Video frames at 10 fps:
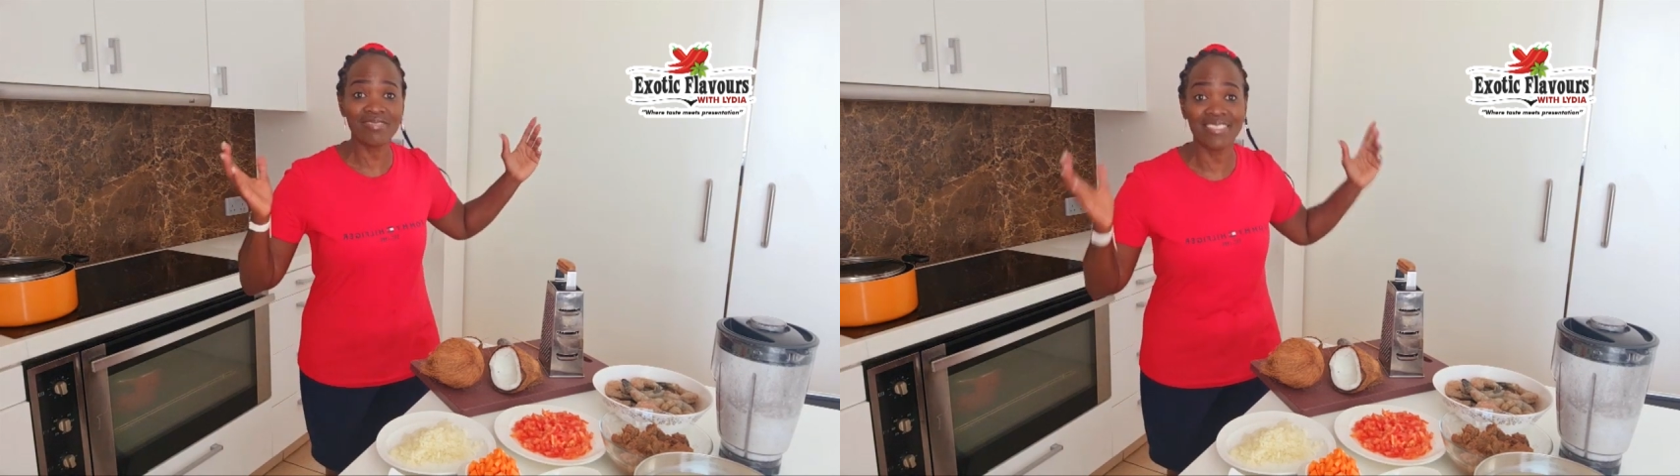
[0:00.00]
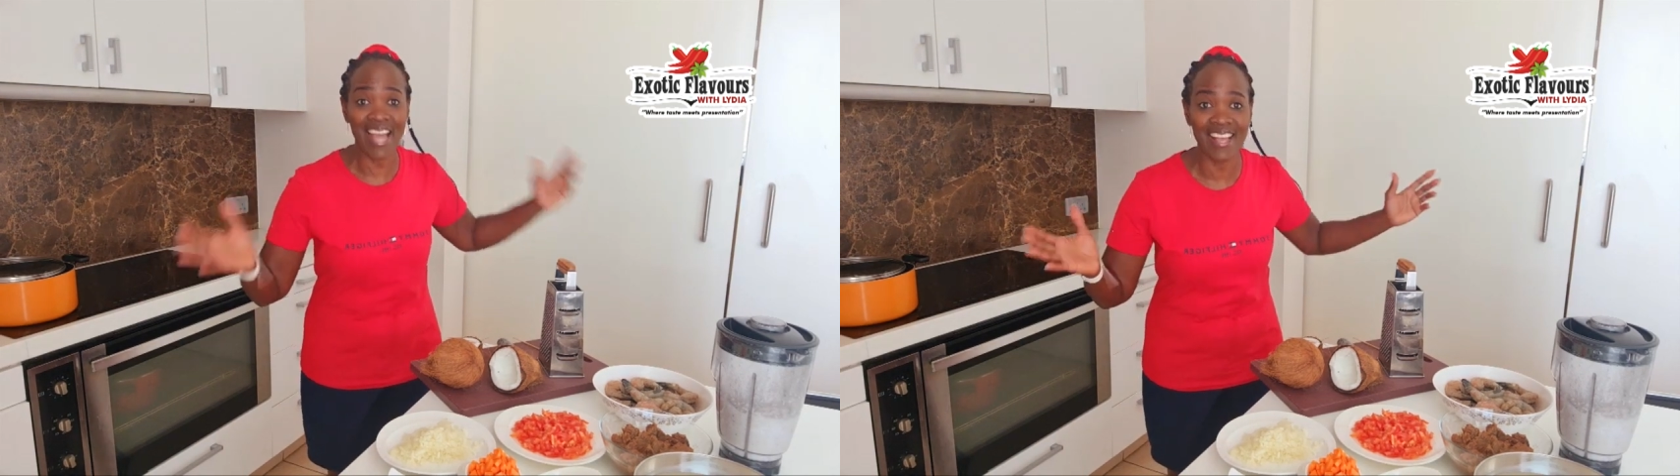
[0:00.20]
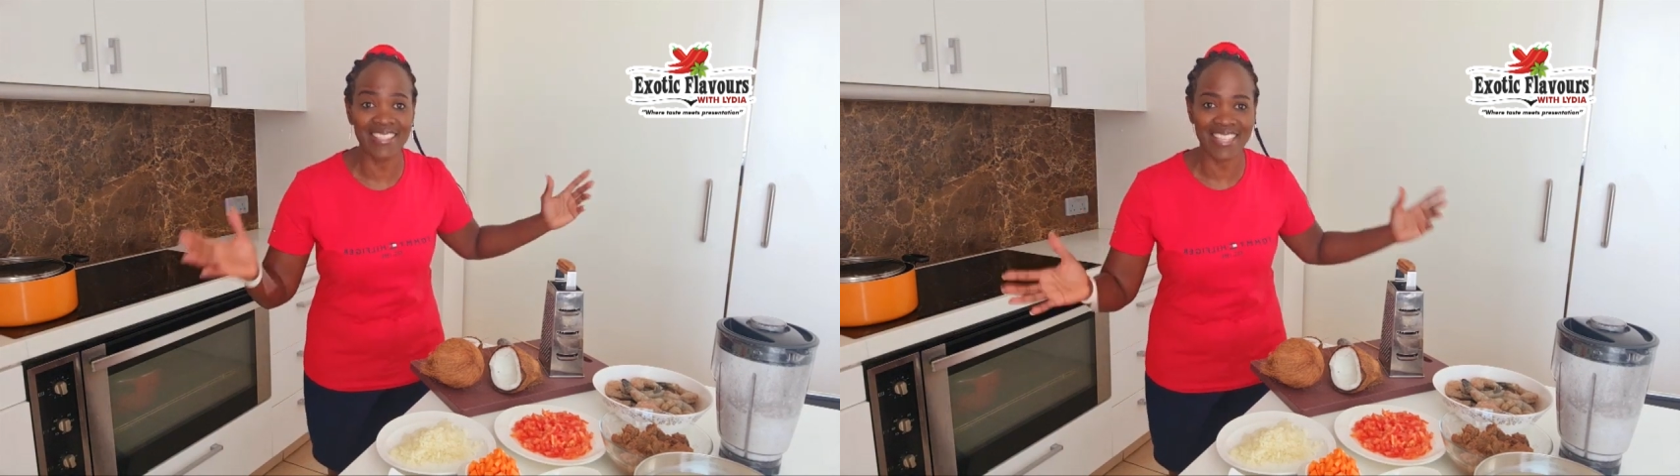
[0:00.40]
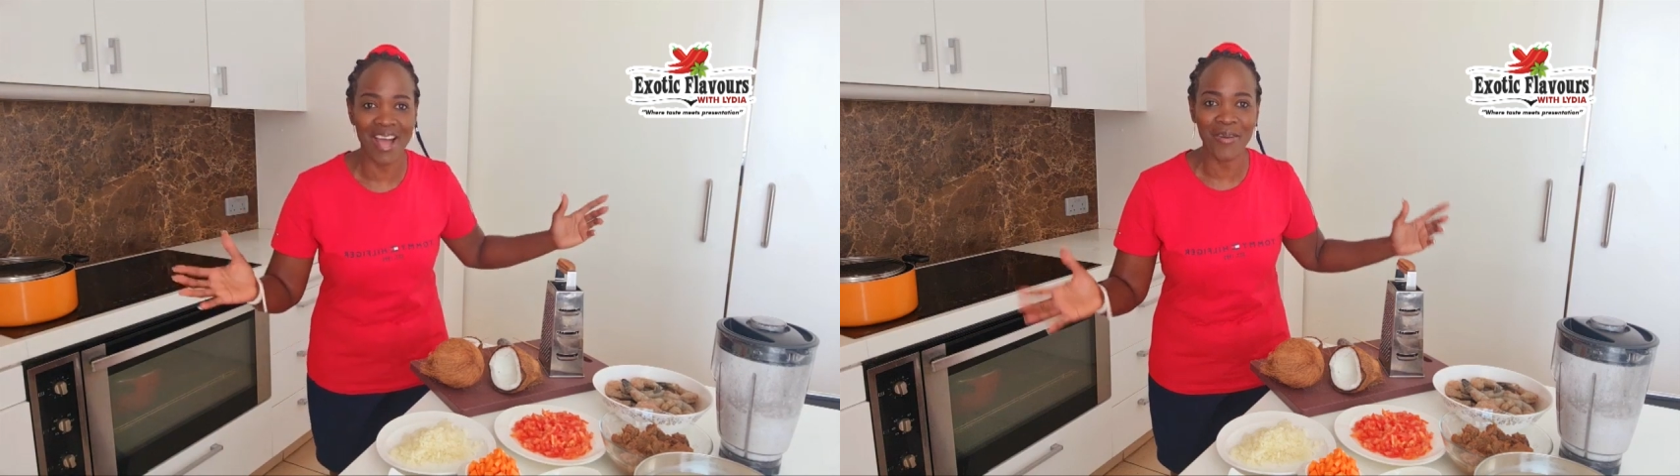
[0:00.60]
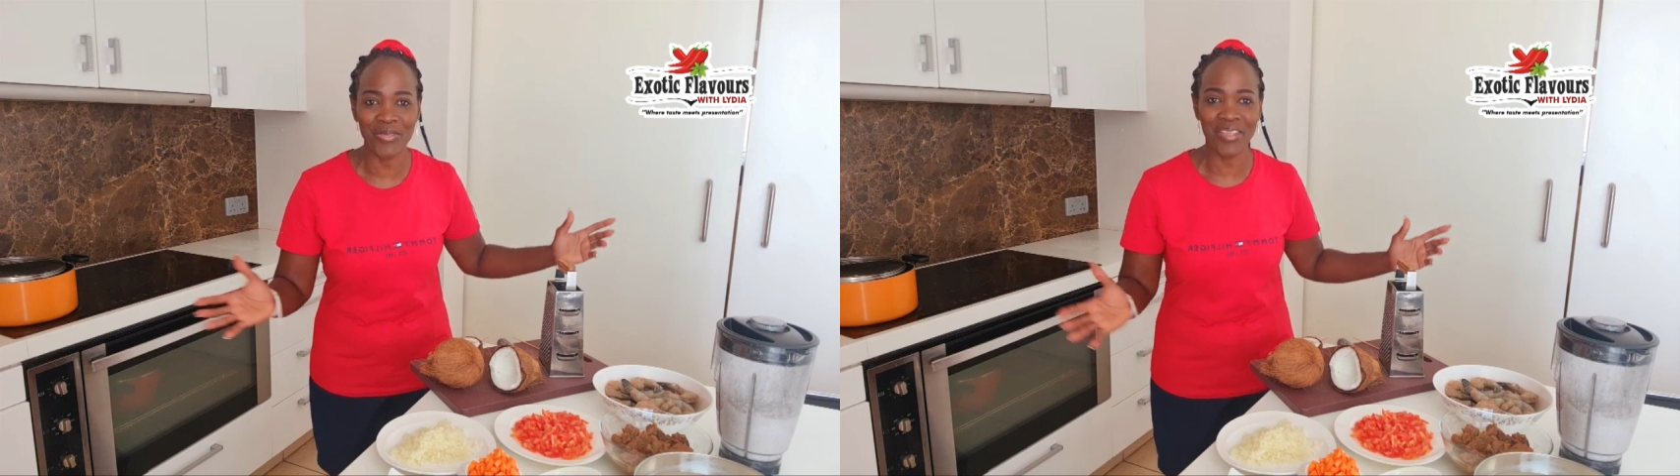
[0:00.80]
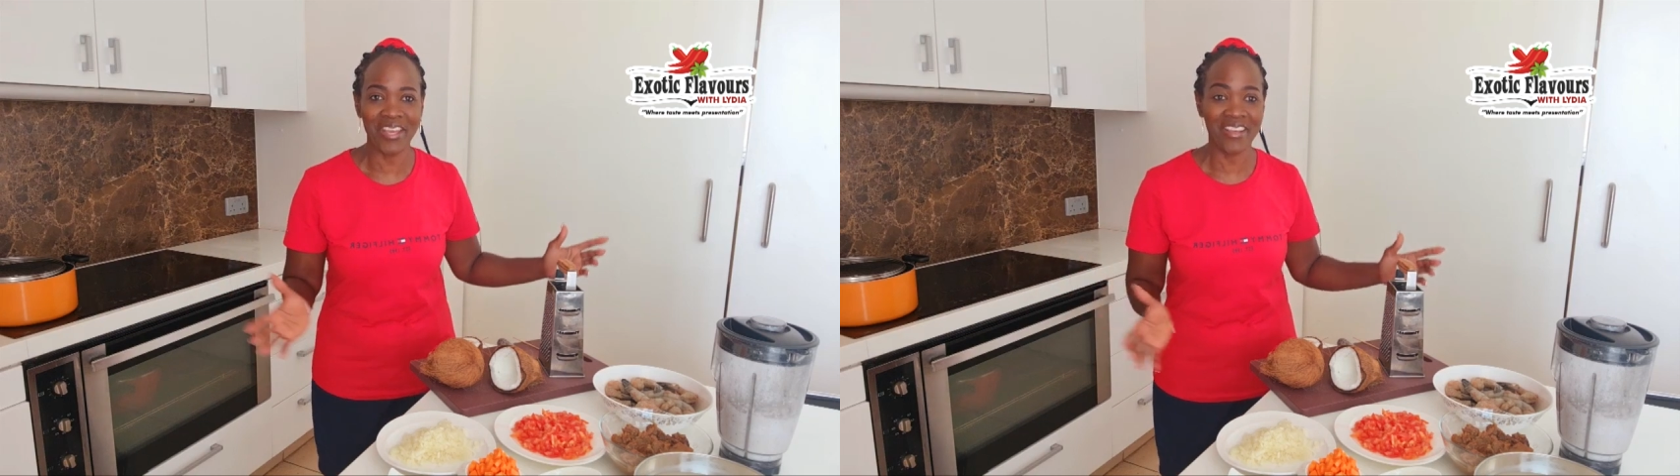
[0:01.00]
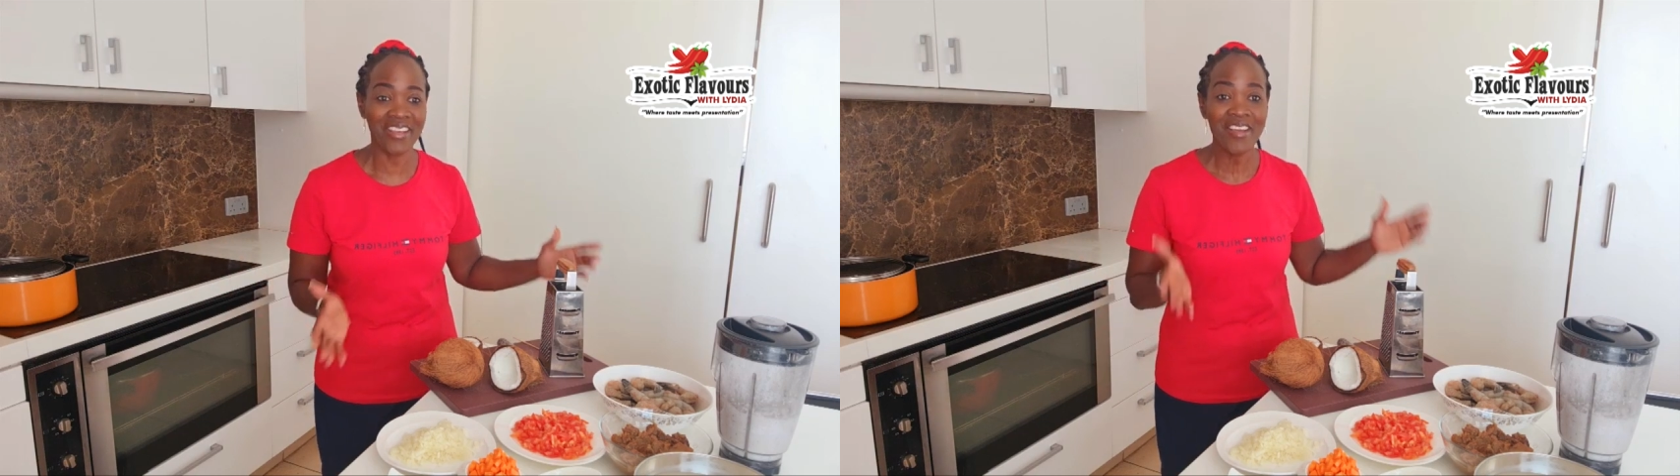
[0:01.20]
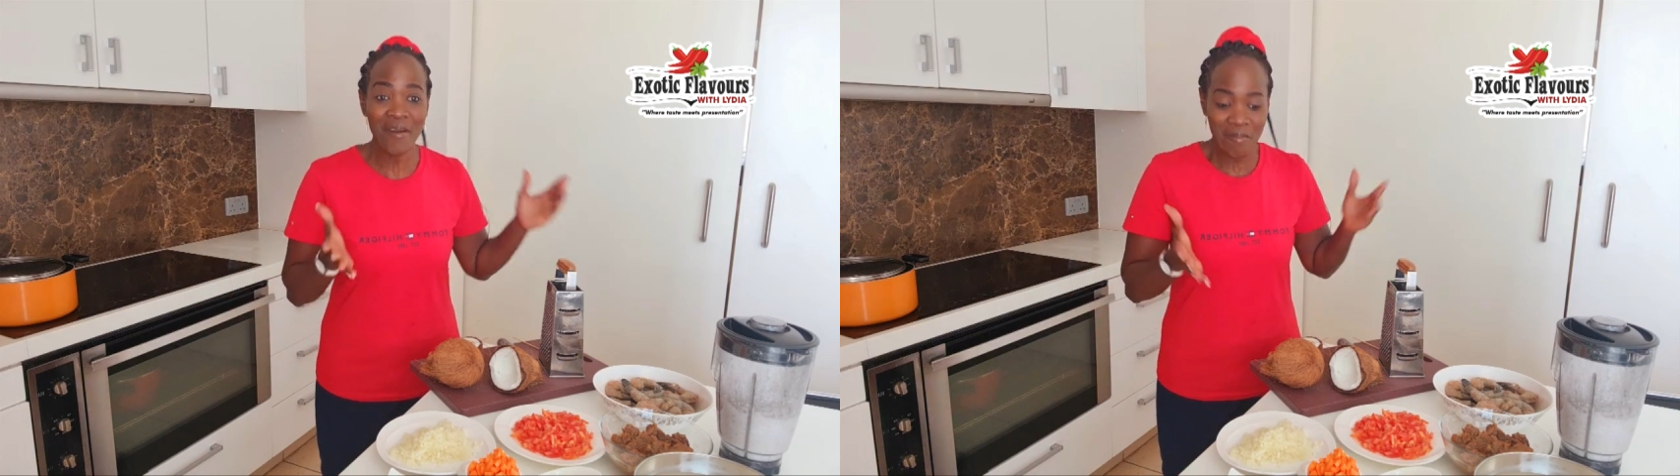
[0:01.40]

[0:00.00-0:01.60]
dads out there,